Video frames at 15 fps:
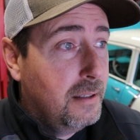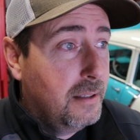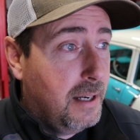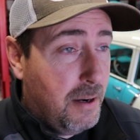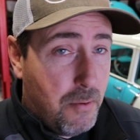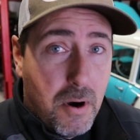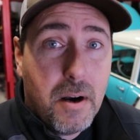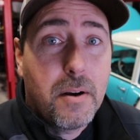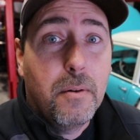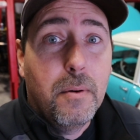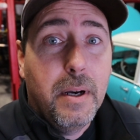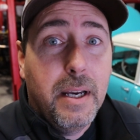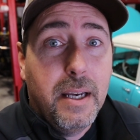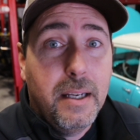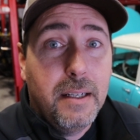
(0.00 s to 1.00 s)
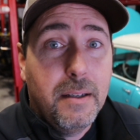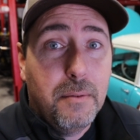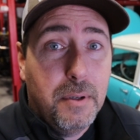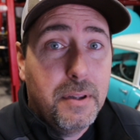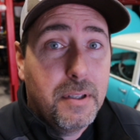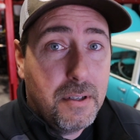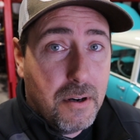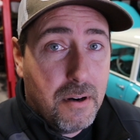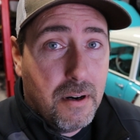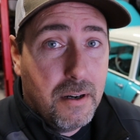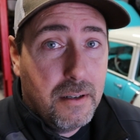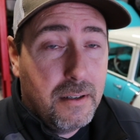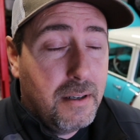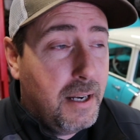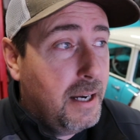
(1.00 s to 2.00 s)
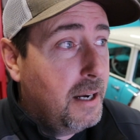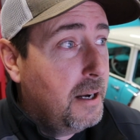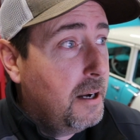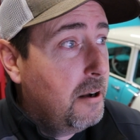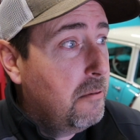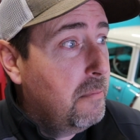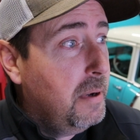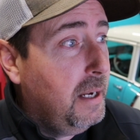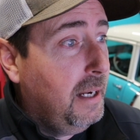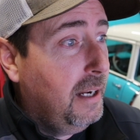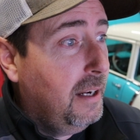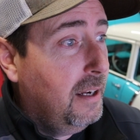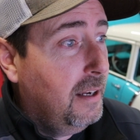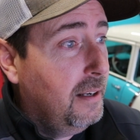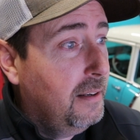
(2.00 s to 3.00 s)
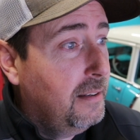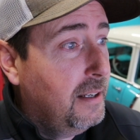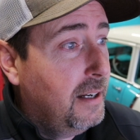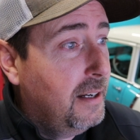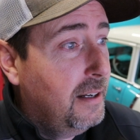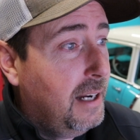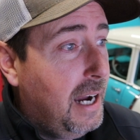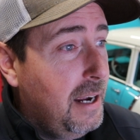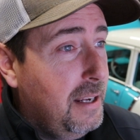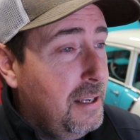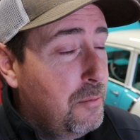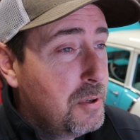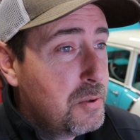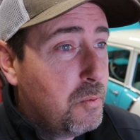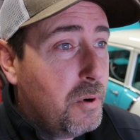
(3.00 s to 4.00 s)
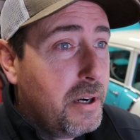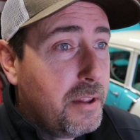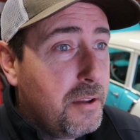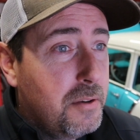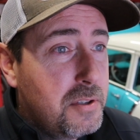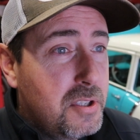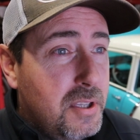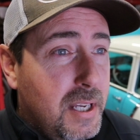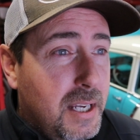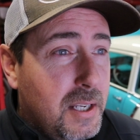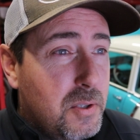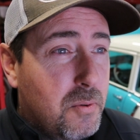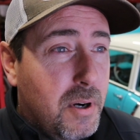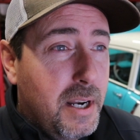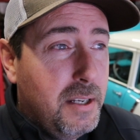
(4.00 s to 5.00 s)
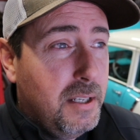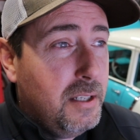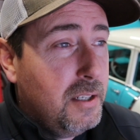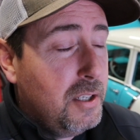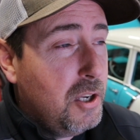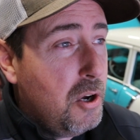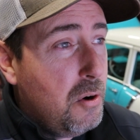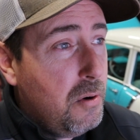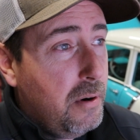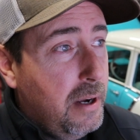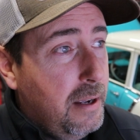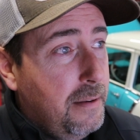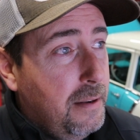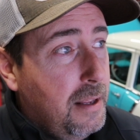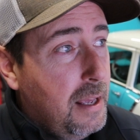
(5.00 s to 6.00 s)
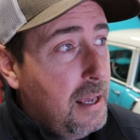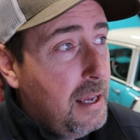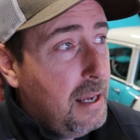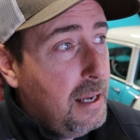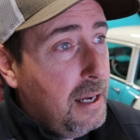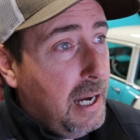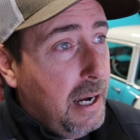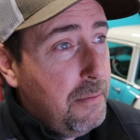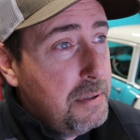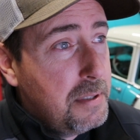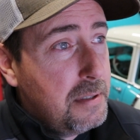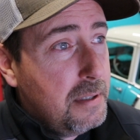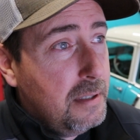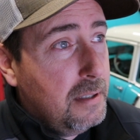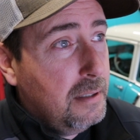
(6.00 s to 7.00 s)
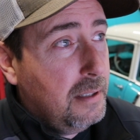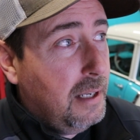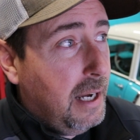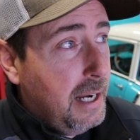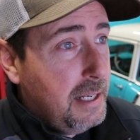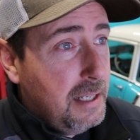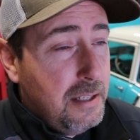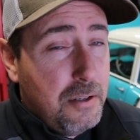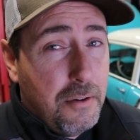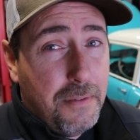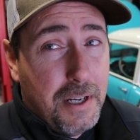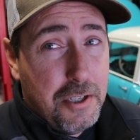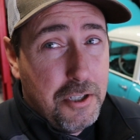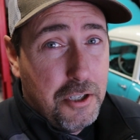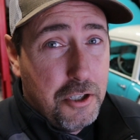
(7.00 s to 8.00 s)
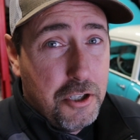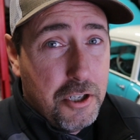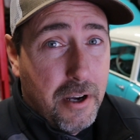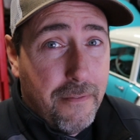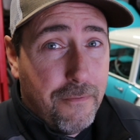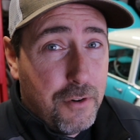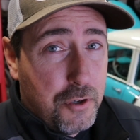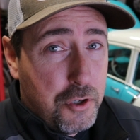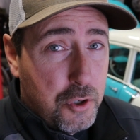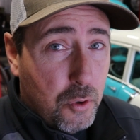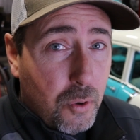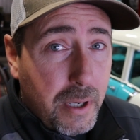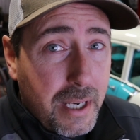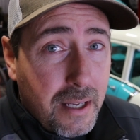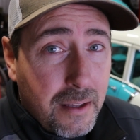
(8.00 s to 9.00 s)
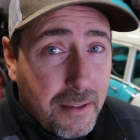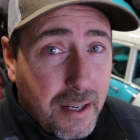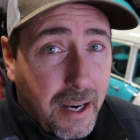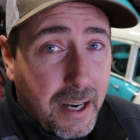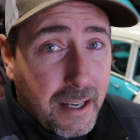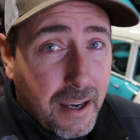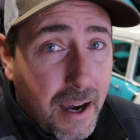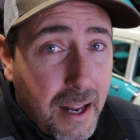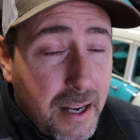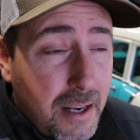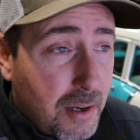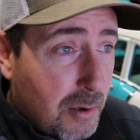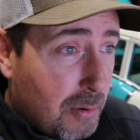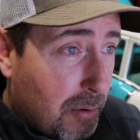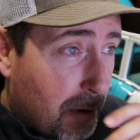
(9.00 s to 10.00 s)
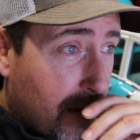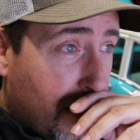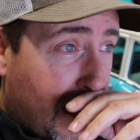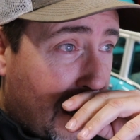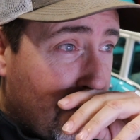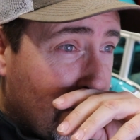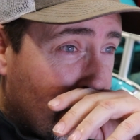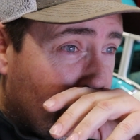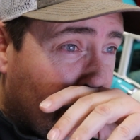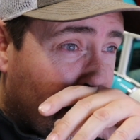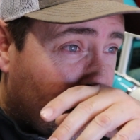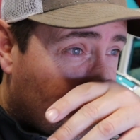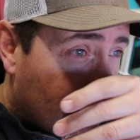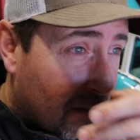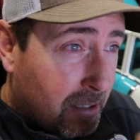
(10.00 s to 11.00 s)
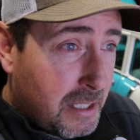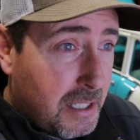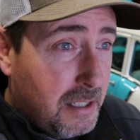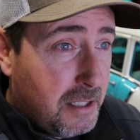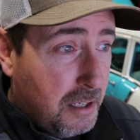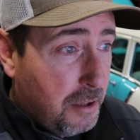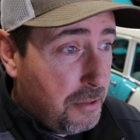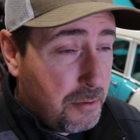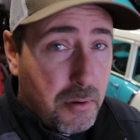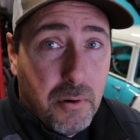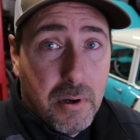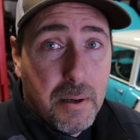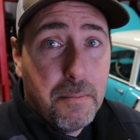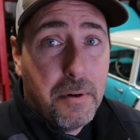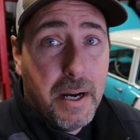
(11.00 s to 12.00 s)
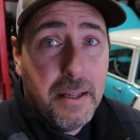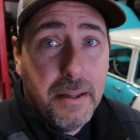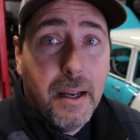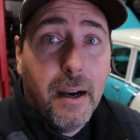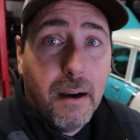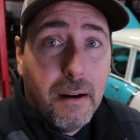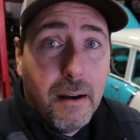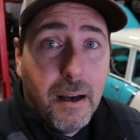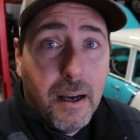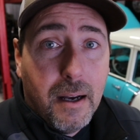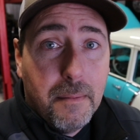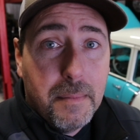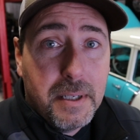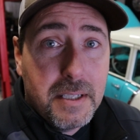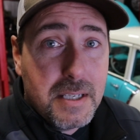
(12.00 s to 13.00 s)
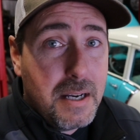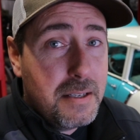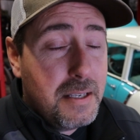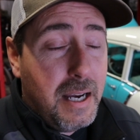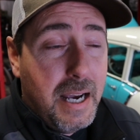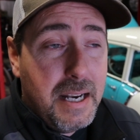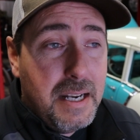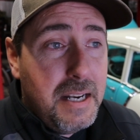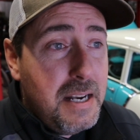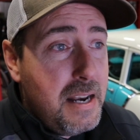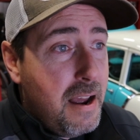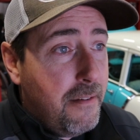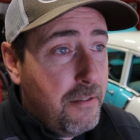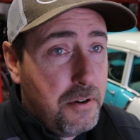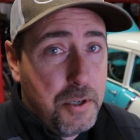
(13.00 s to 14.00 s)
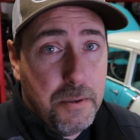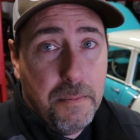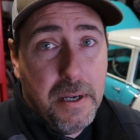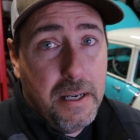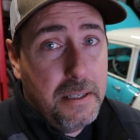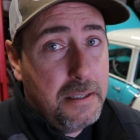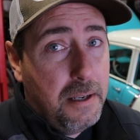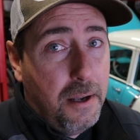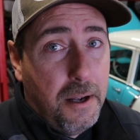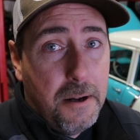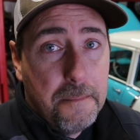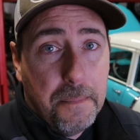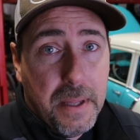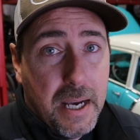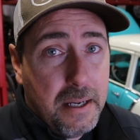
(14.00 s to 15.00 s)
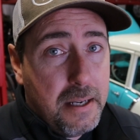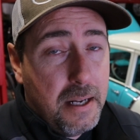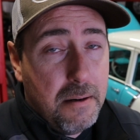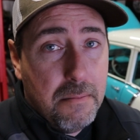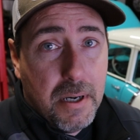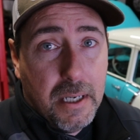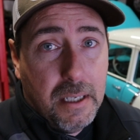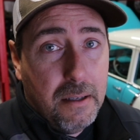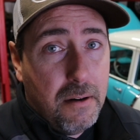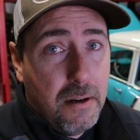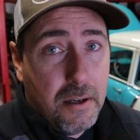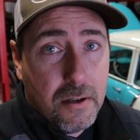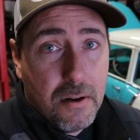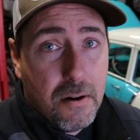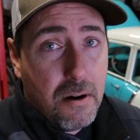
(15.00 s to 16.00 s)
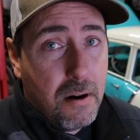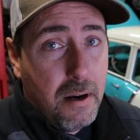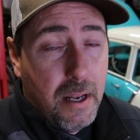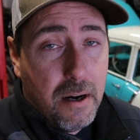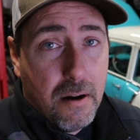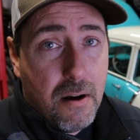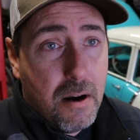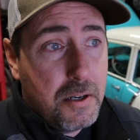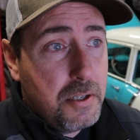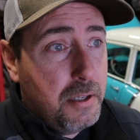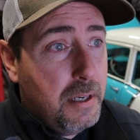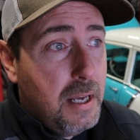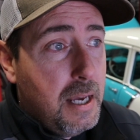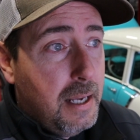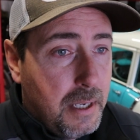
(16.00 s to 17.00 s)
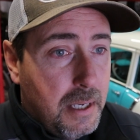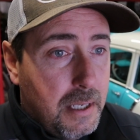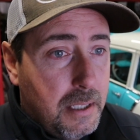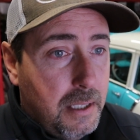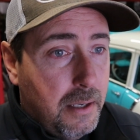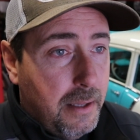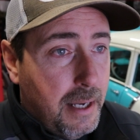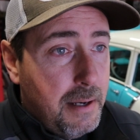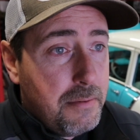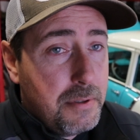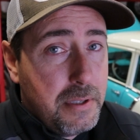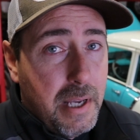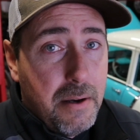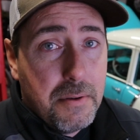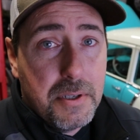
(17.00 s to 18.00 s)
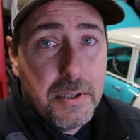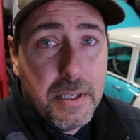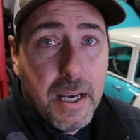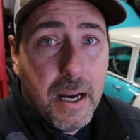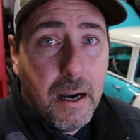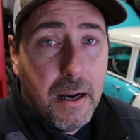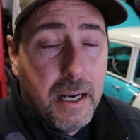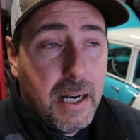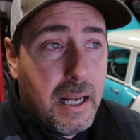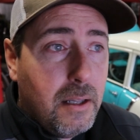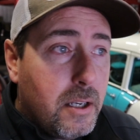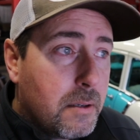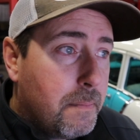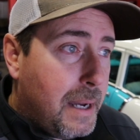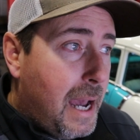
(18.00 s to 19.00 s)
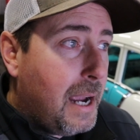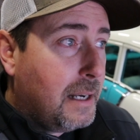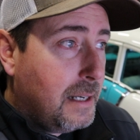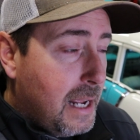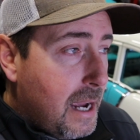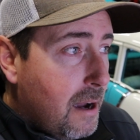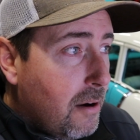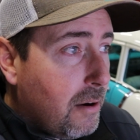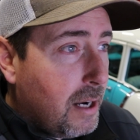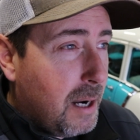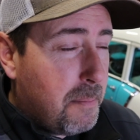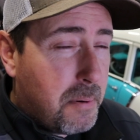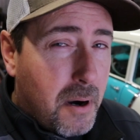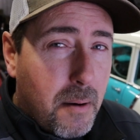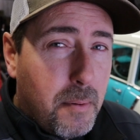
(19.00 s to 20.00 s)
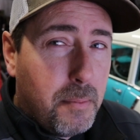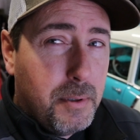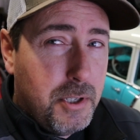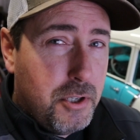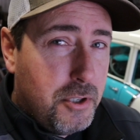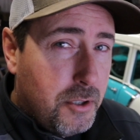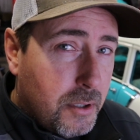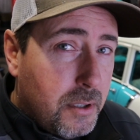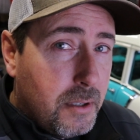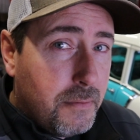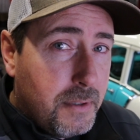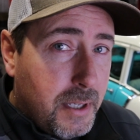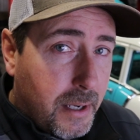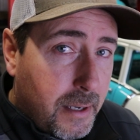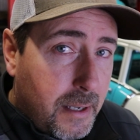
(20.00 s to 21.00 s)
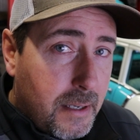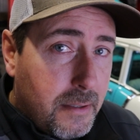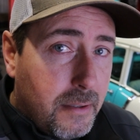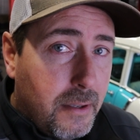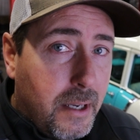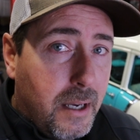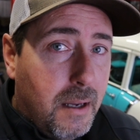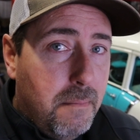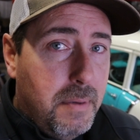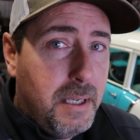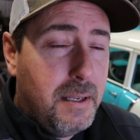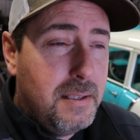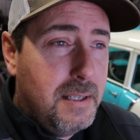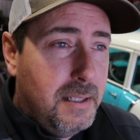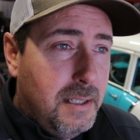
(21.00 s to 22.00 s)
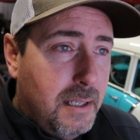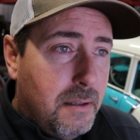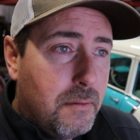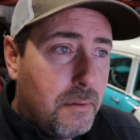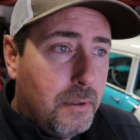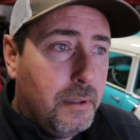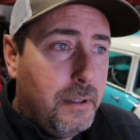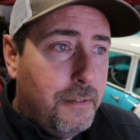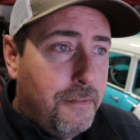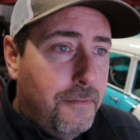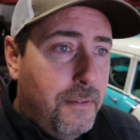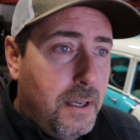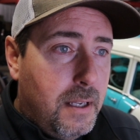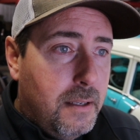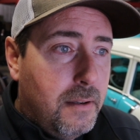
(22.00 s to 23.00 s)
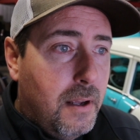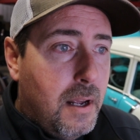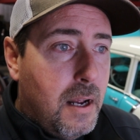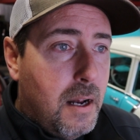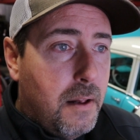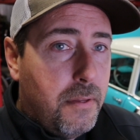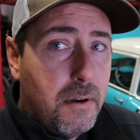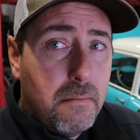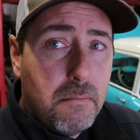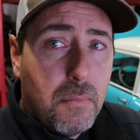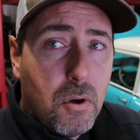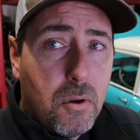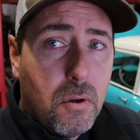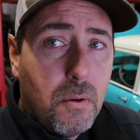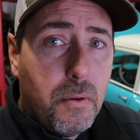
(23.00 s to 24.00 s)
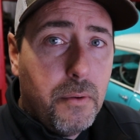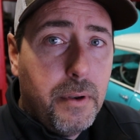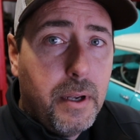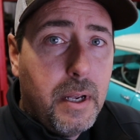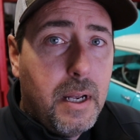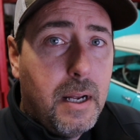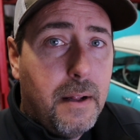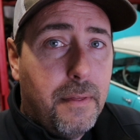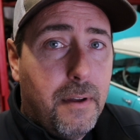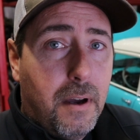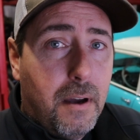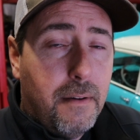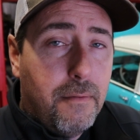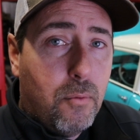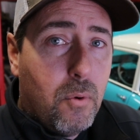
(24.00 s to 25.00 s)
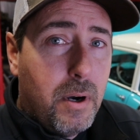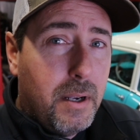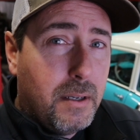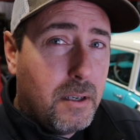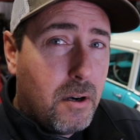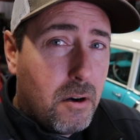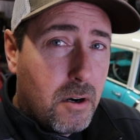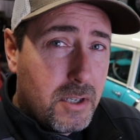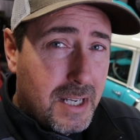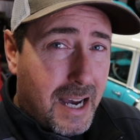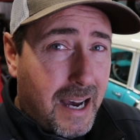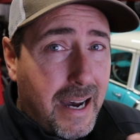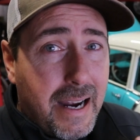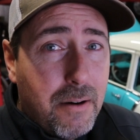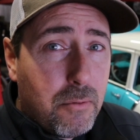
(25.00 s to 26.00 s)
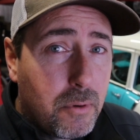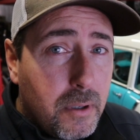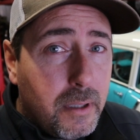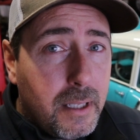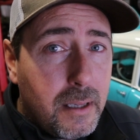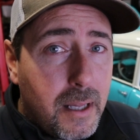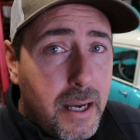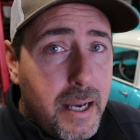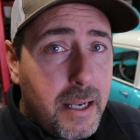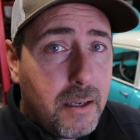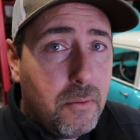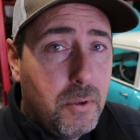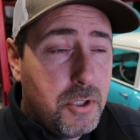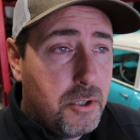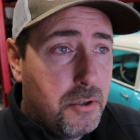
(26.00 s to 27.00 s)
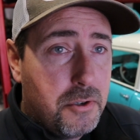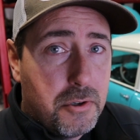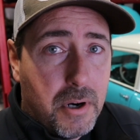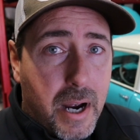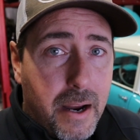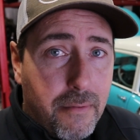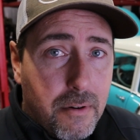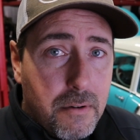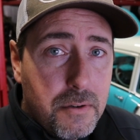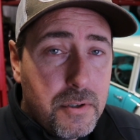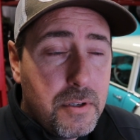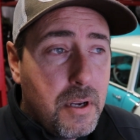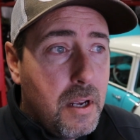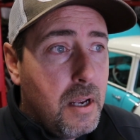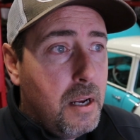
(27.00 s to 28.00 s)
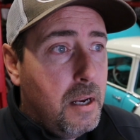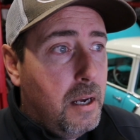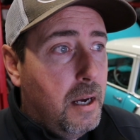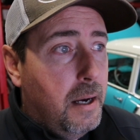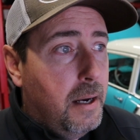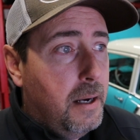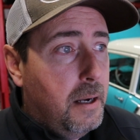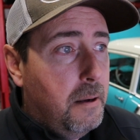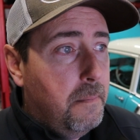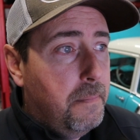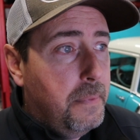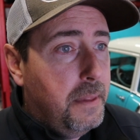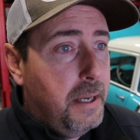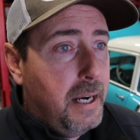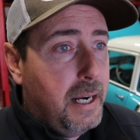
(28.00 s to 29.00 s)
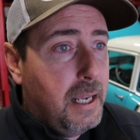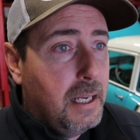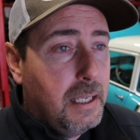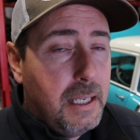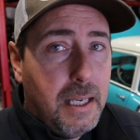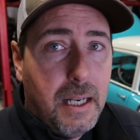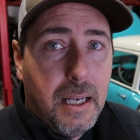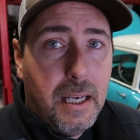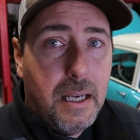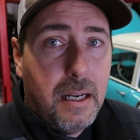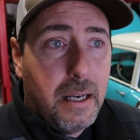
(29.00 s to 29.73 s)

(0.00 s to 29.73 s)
I walk away with the car. It was one of those things where I didn't know. I didn't know if I should jump for joy that I got it, or I was literally going to throw up right there, because I'd never spent that kind of money on a car at an auction. You know, that was scary. And I look back now, and I probably shouldn't have done it, because it didn't really fit the mold of what cars I really like, which are drivers, that I can get in,